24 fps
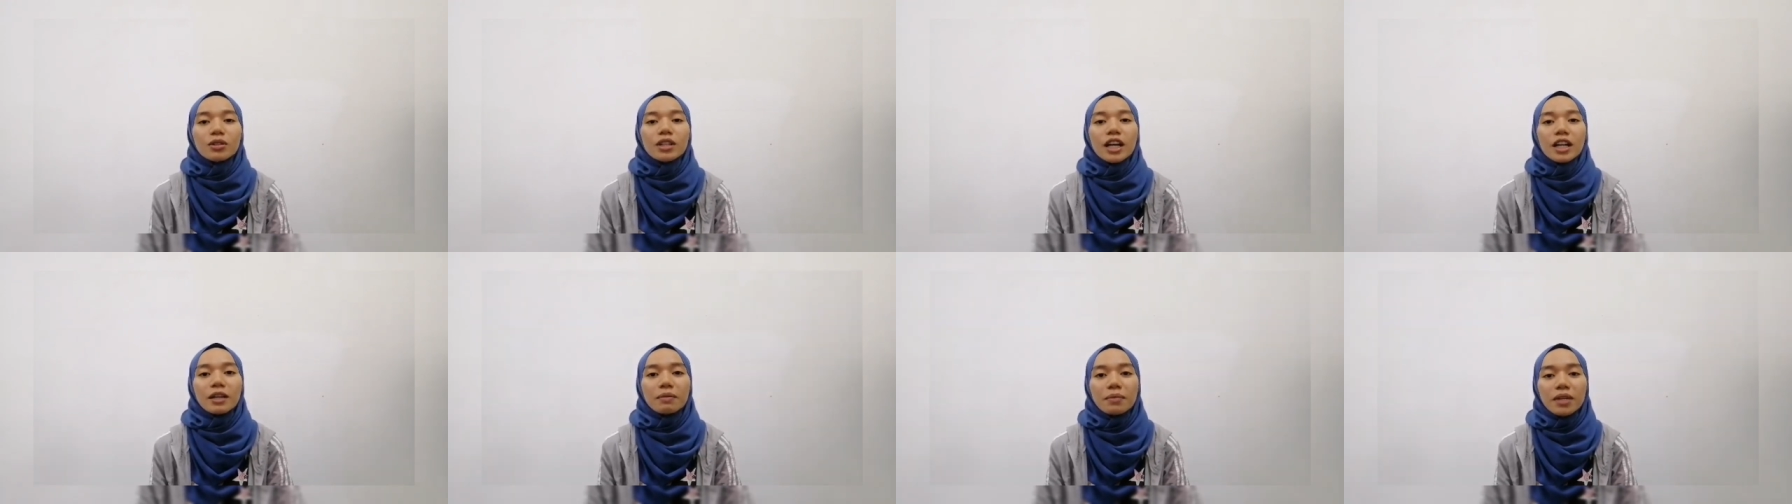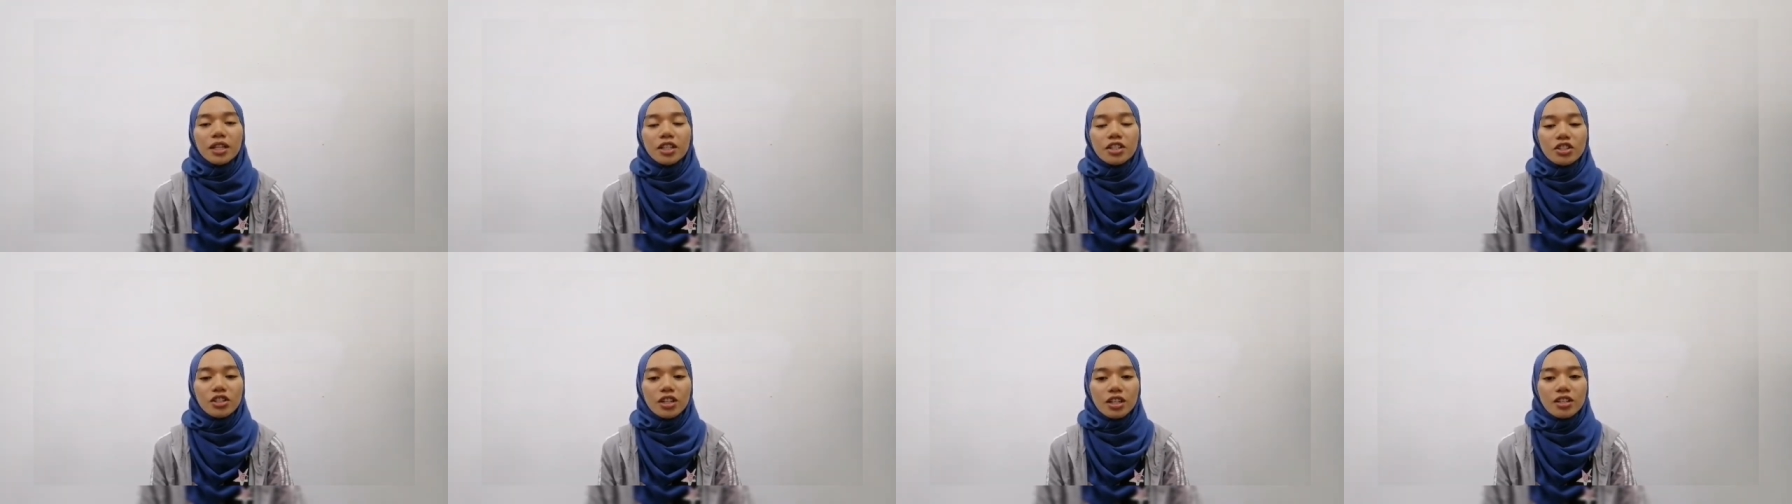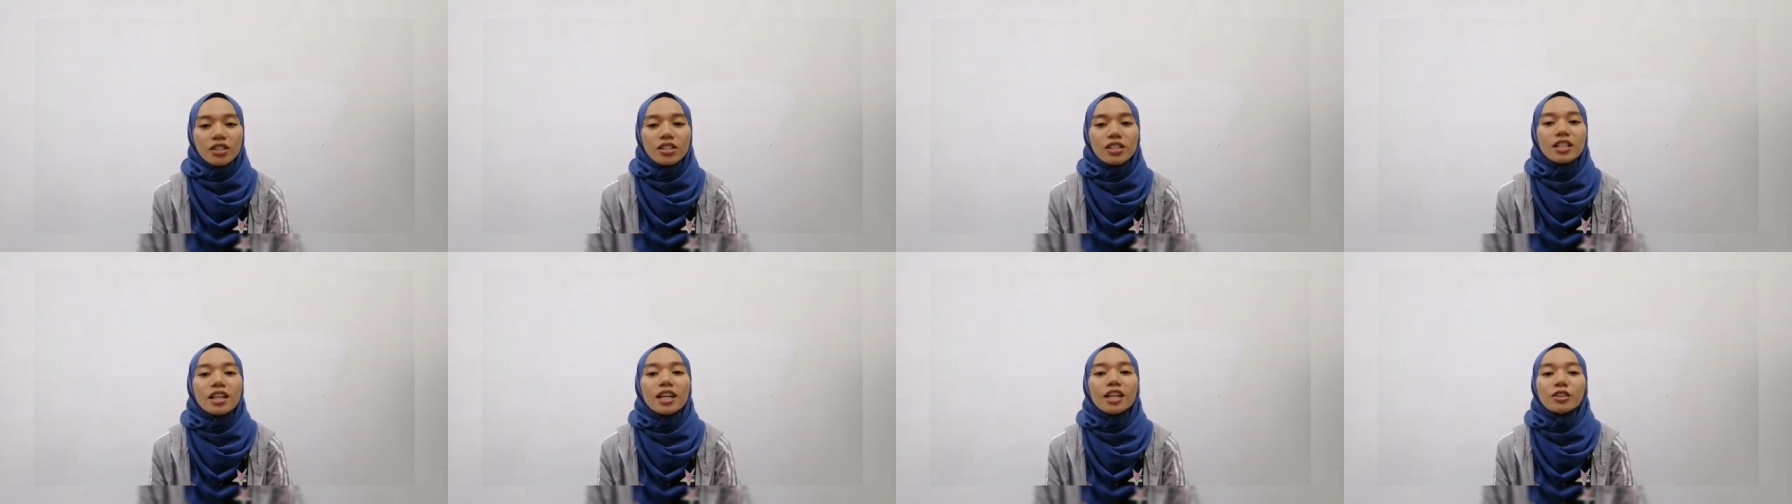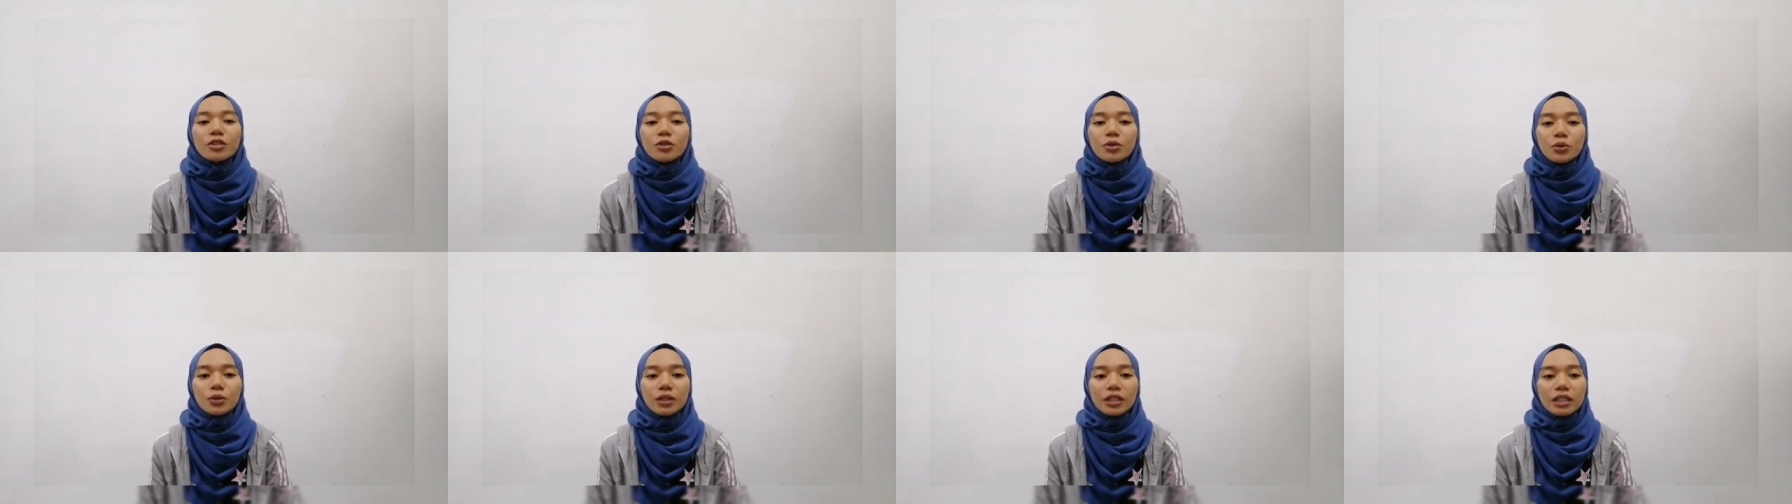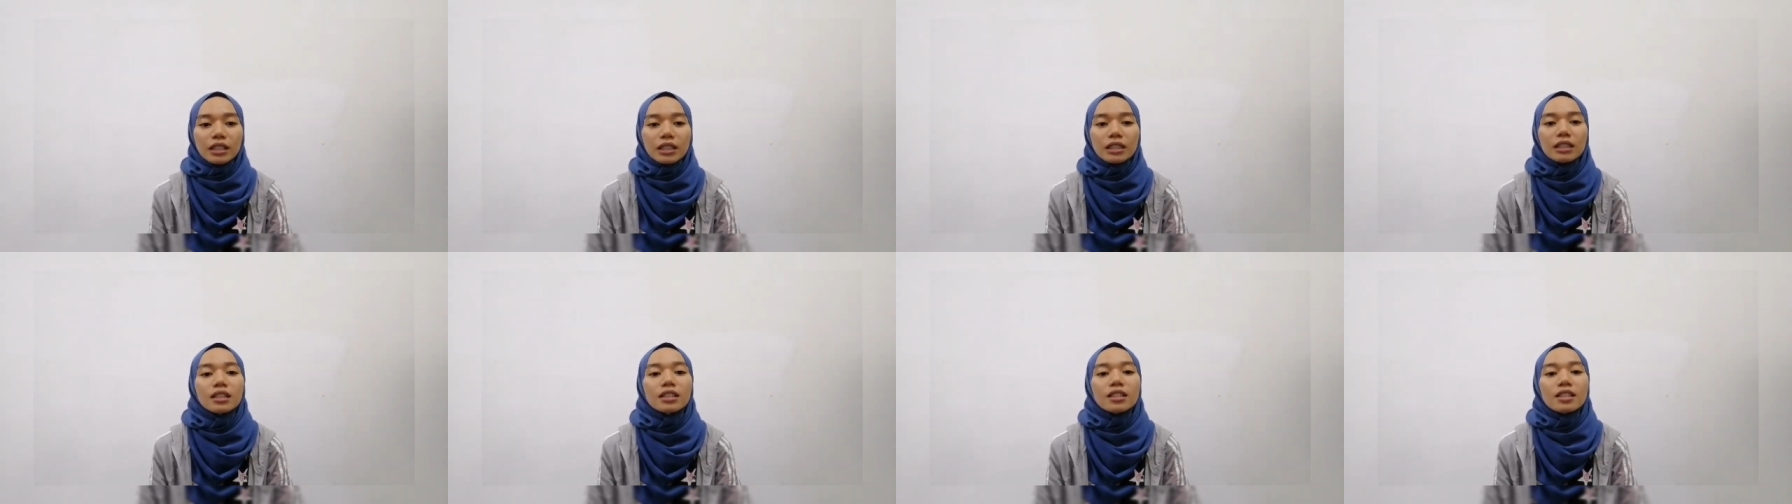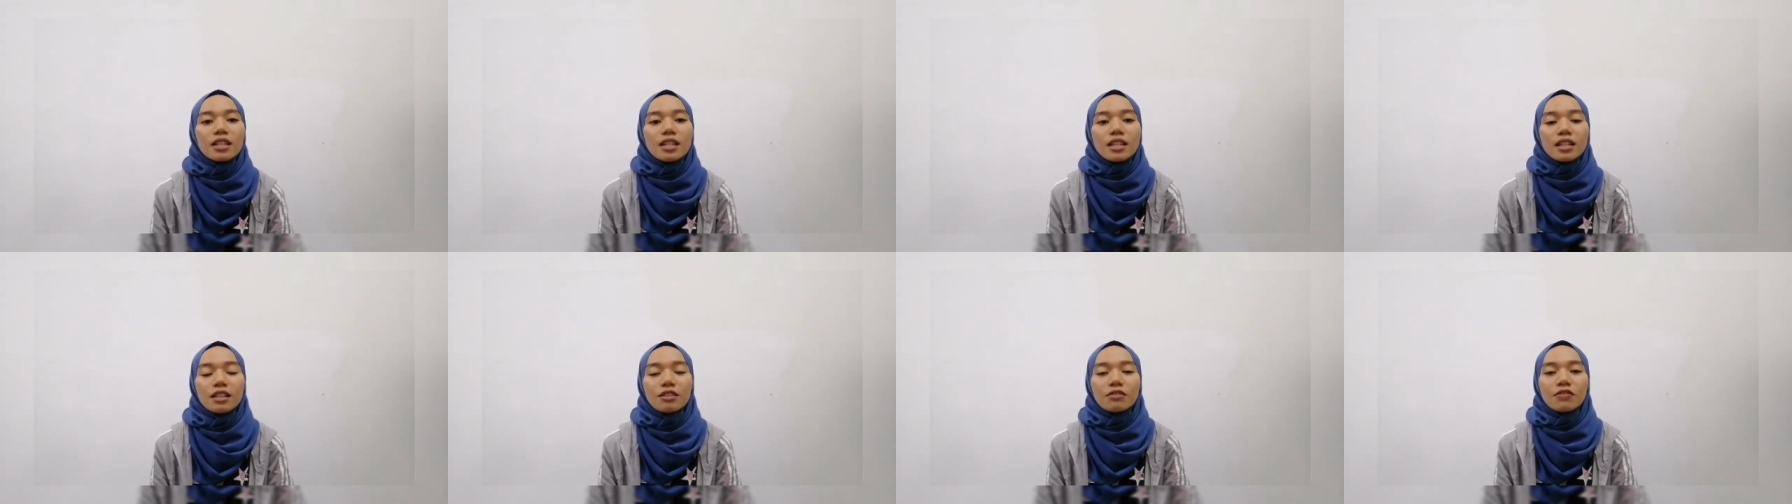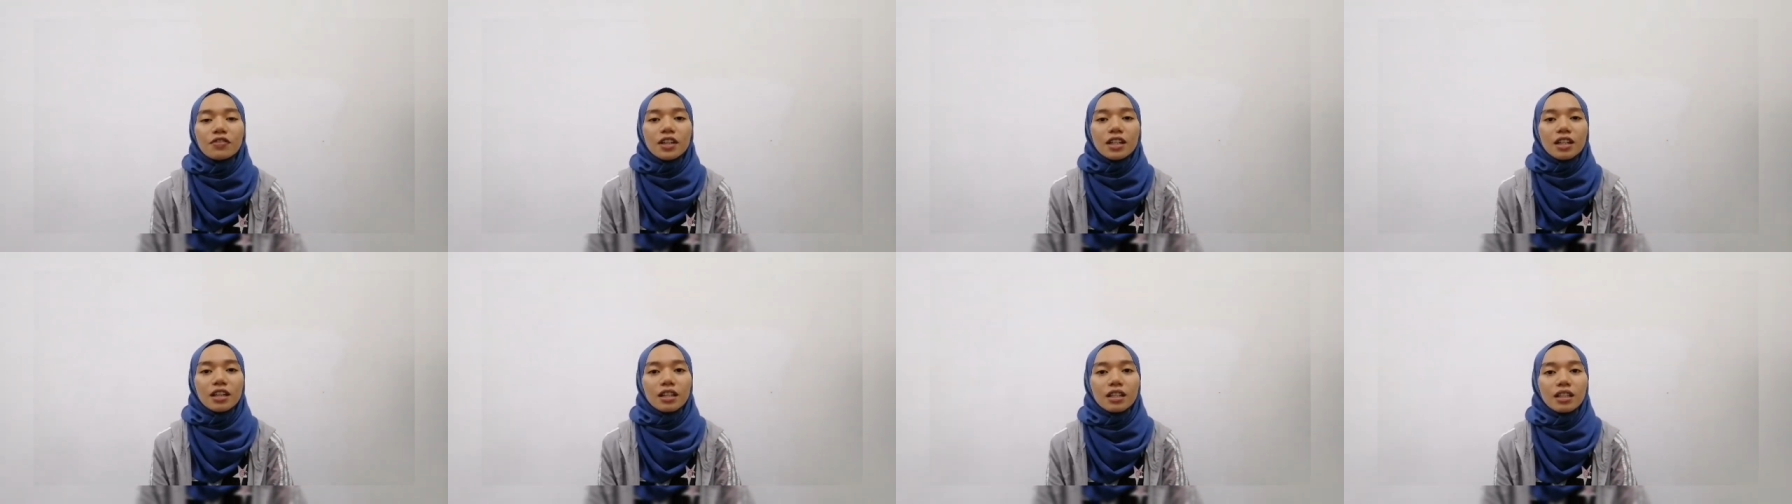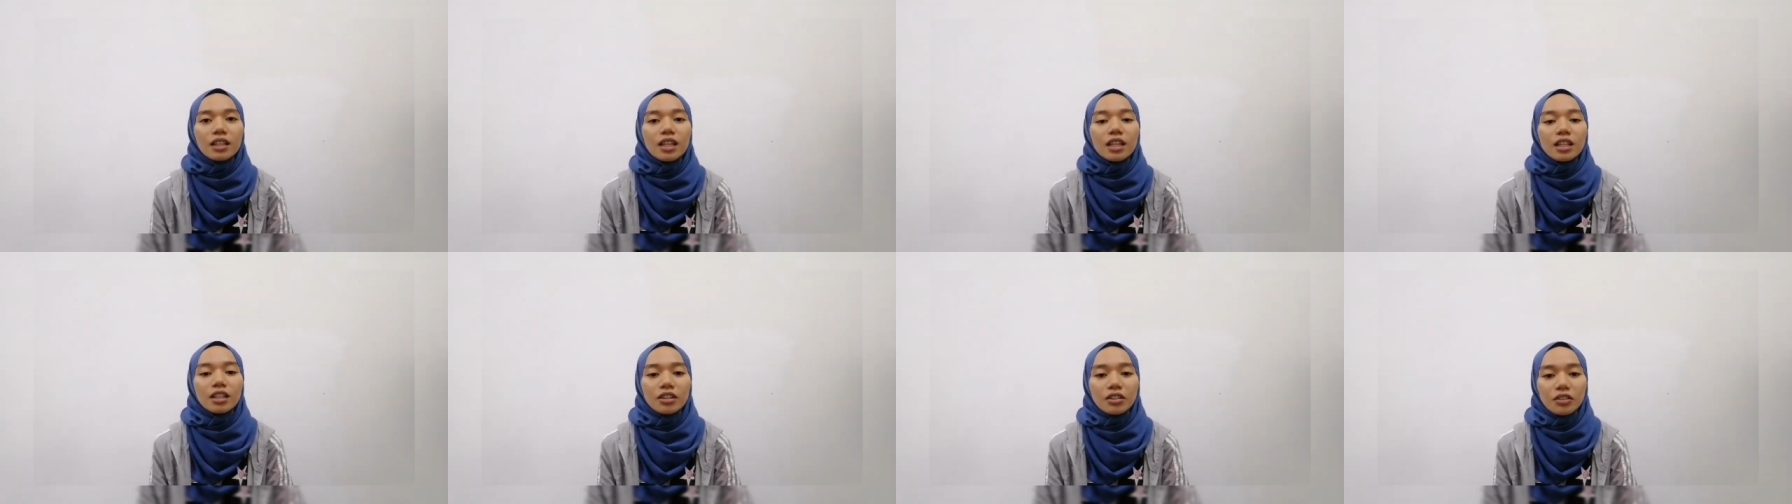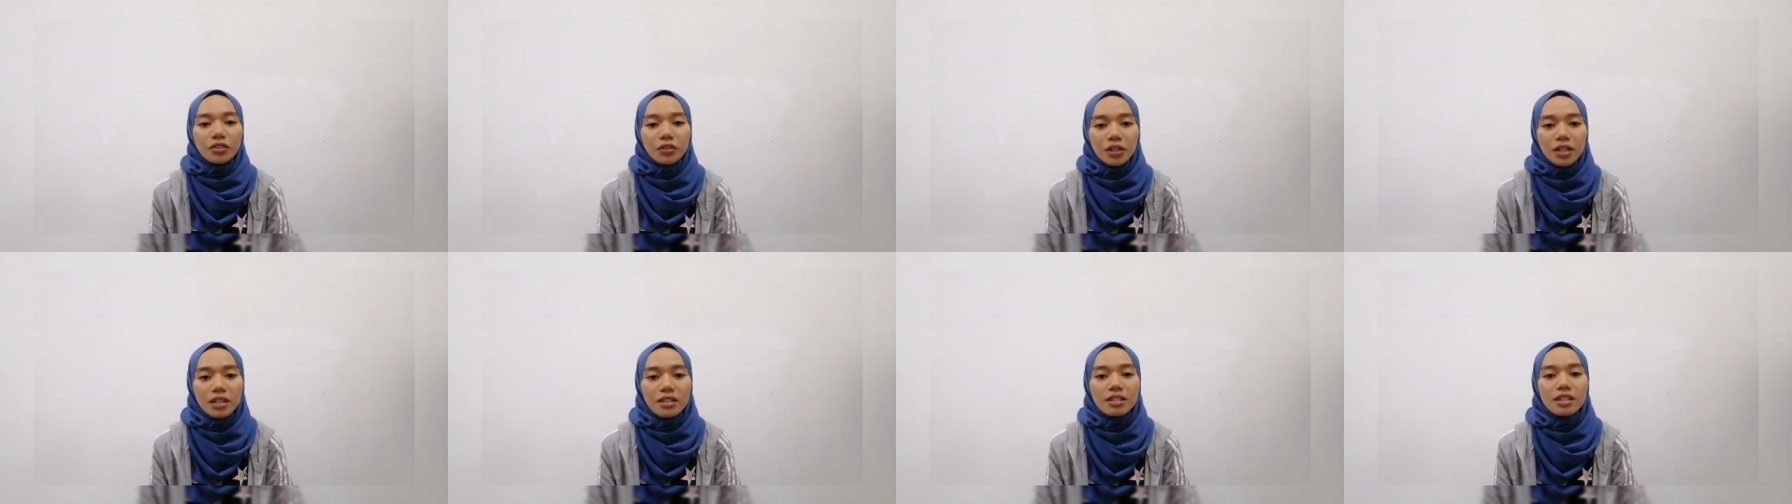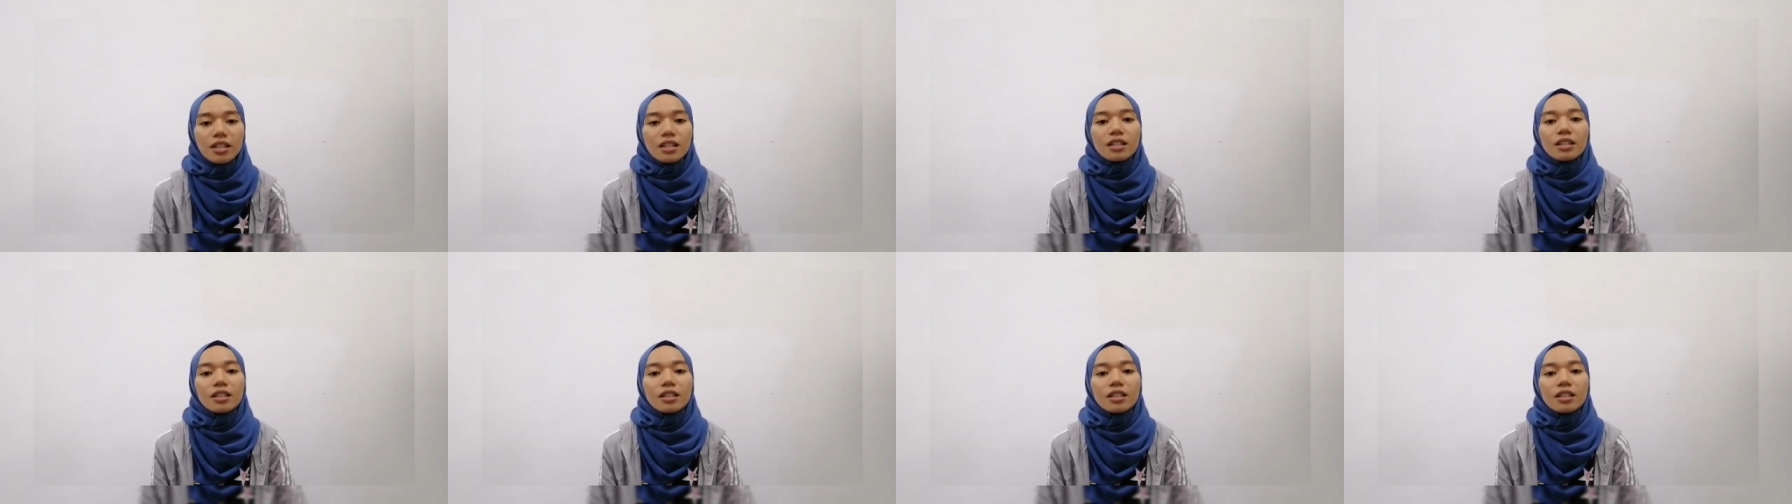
climate change led to a significant increase